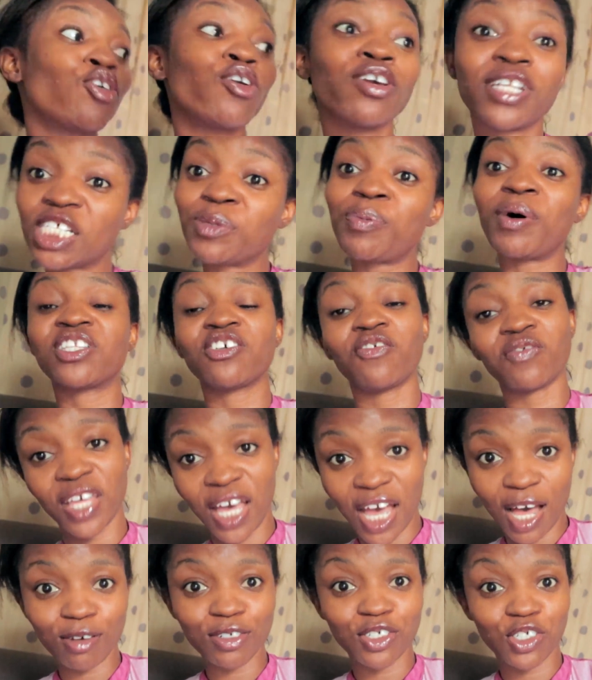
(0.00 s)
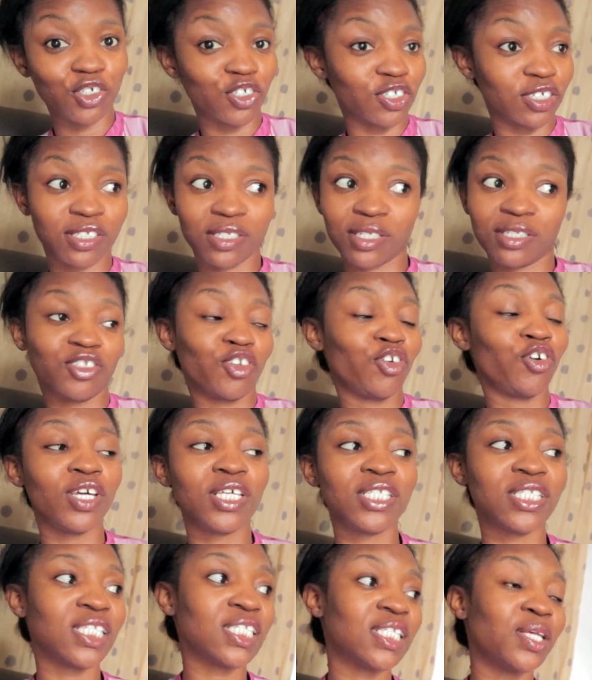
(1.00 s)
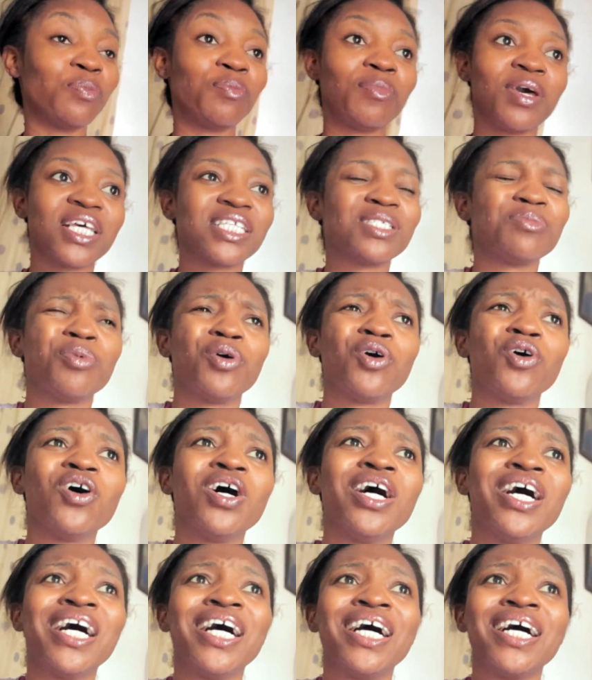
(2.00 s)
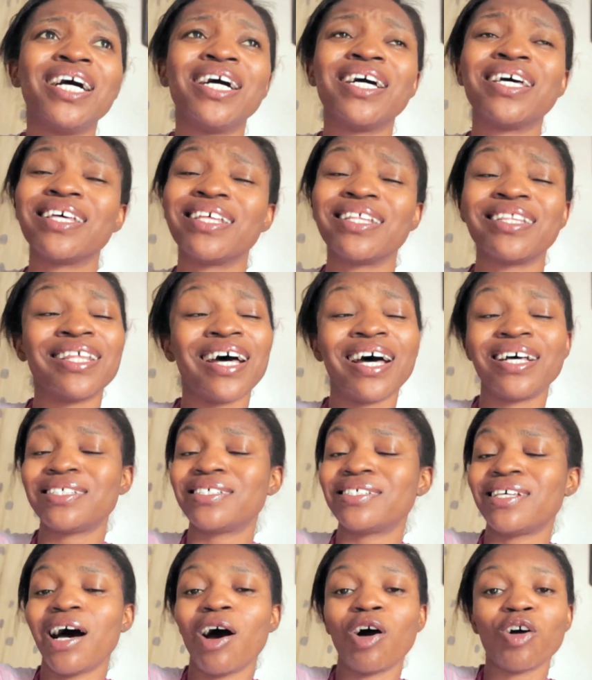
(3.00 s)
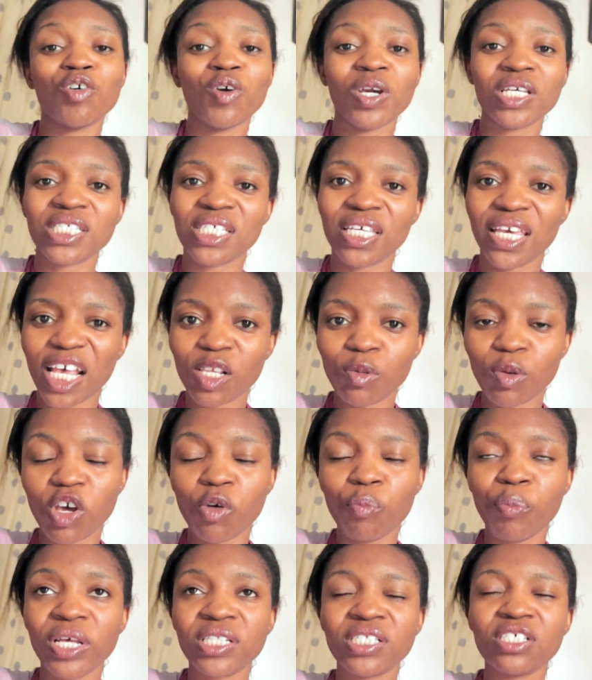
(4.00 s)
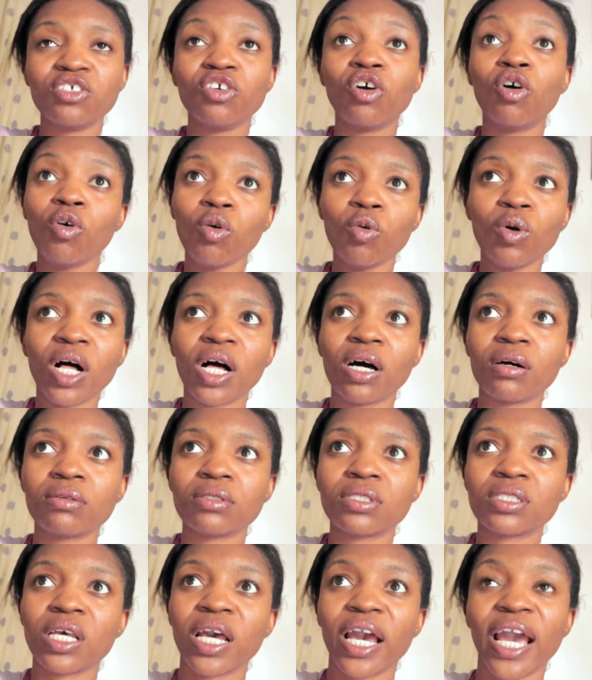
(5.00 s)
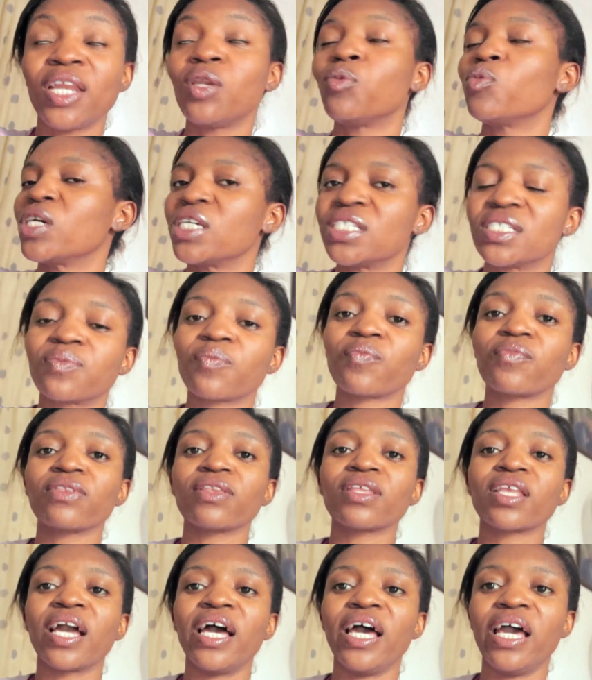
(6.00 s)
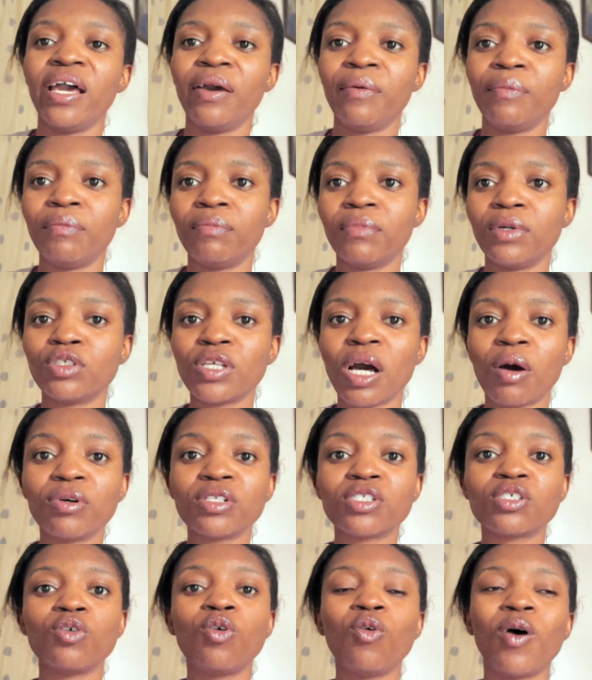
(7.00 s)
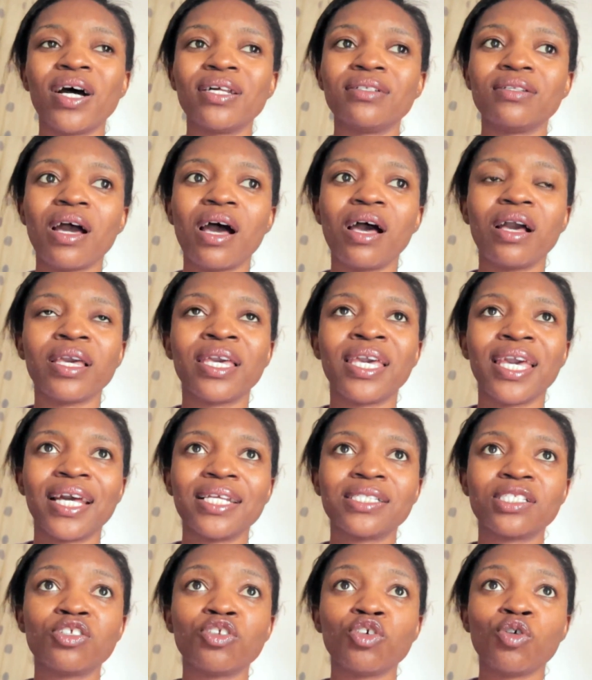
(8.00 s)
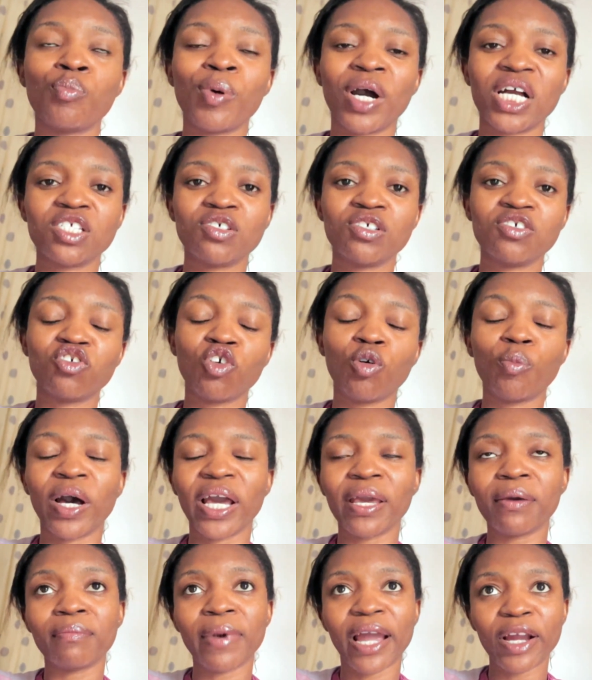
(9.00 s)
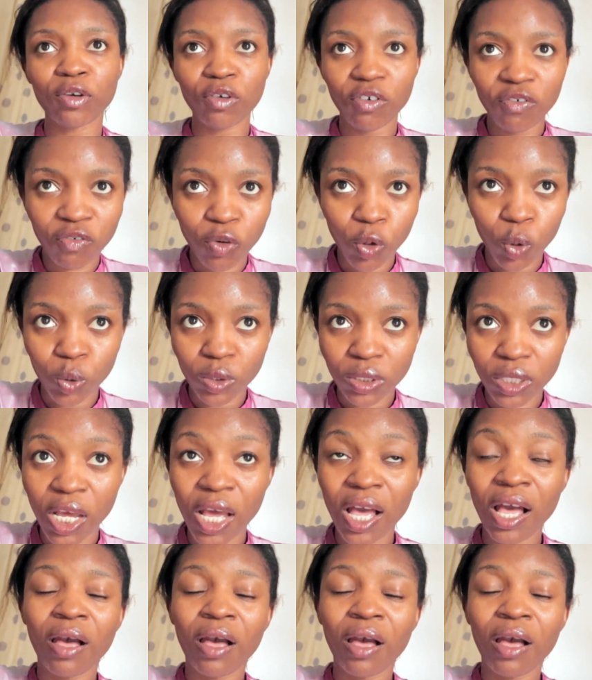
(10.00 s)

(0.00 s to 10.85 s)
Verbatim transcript: you this part of the house, it's crazy. It's a mess, but that's how crazy it gets when you're painting your whole house. Anyways, so I want to go and get new batteries for my microphone.